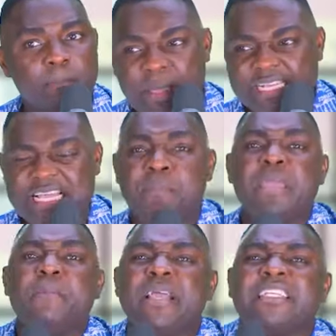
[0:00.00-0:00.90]
But can
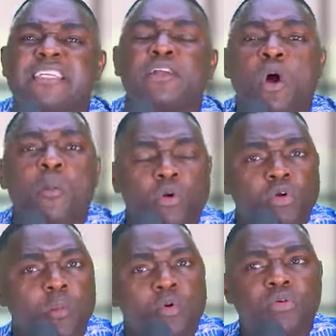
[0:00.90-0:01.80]
be chilo mo
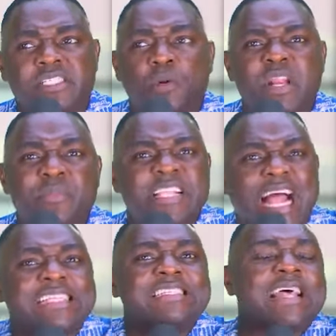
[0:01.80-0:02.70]
no moon se wini
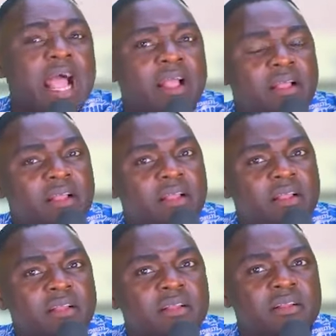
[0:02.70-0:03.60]
munyansa.
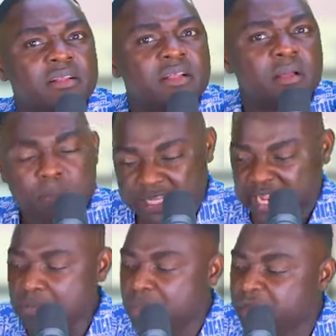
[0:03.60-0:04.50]
But
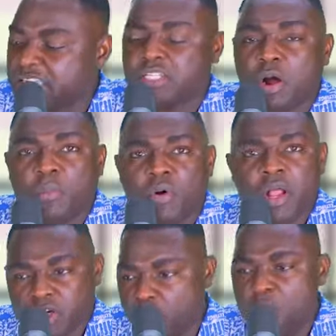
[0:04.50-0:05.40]
can be chilo mo
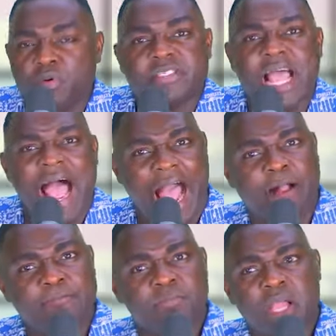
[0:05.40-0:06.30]
no moon se ah.
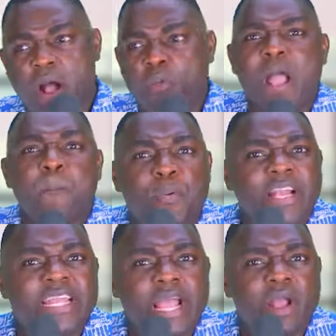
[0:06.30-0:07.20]
When
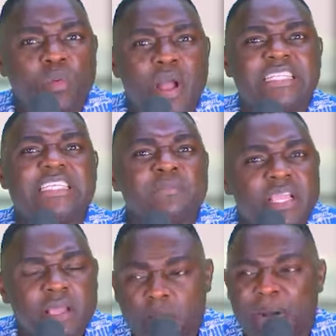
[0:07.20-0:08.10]
podie we
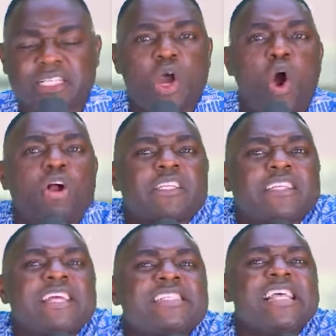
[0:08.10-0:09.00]
Jimmy, but or
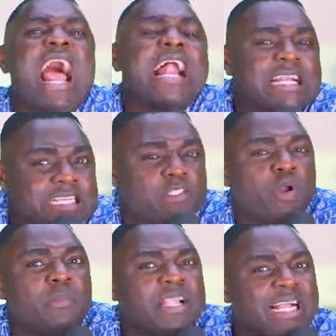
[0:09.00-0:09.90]
chresse at least
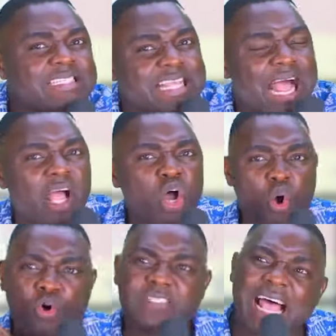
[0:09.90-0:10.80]
on nyansa.
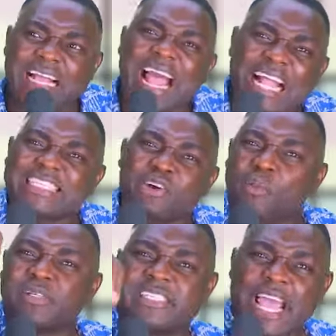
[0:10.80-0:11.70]
O sa ka
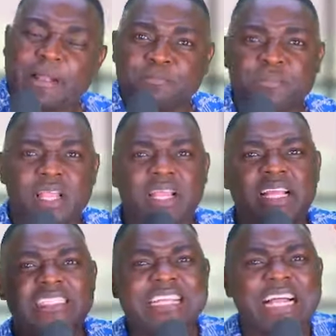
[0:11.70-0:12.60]
chire mo say.
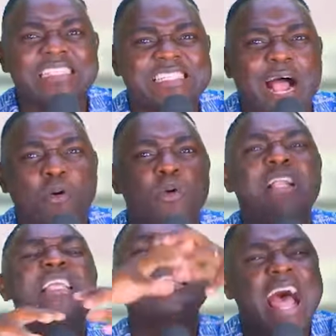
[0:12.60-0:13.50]
Nyansa wo
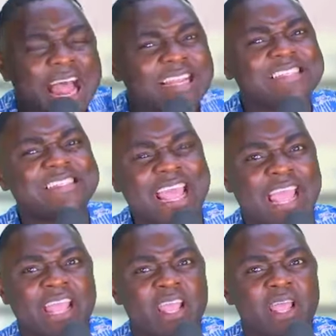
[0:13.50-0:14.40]
nyina na say.